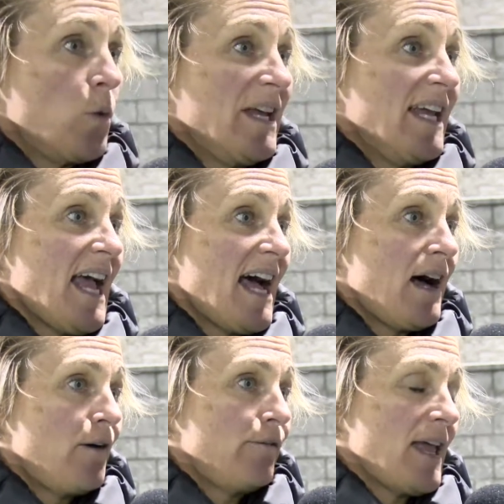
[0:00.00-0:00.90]
we
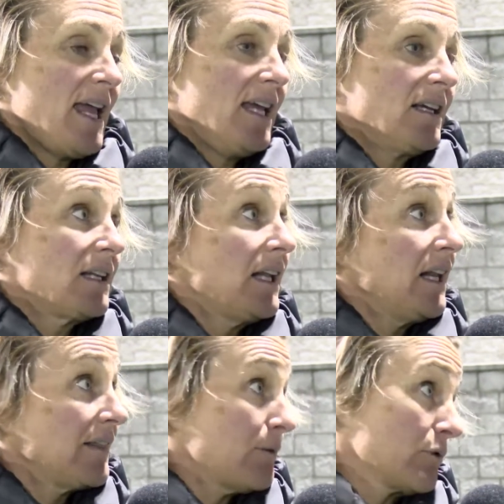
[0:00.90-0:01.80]
have a
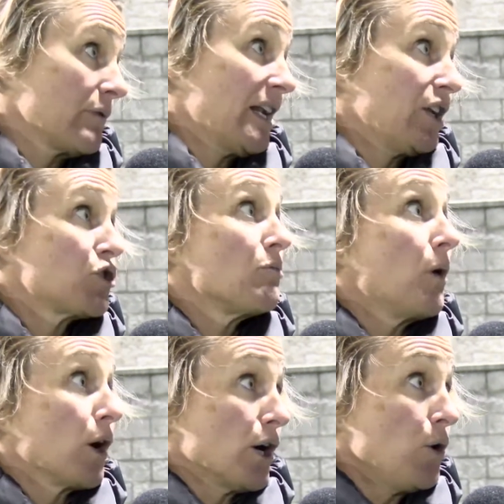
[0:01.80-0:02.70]
clinic that we're running
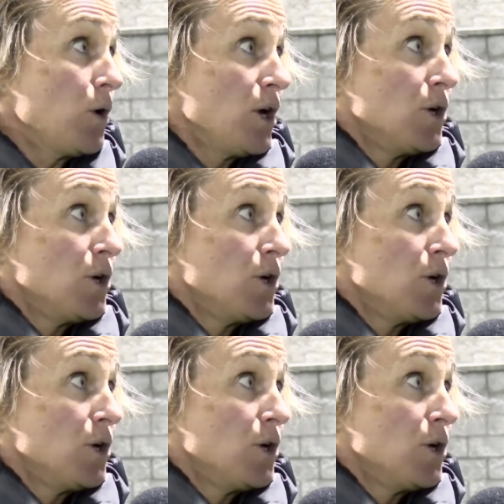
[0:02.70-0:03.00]
tomorrow.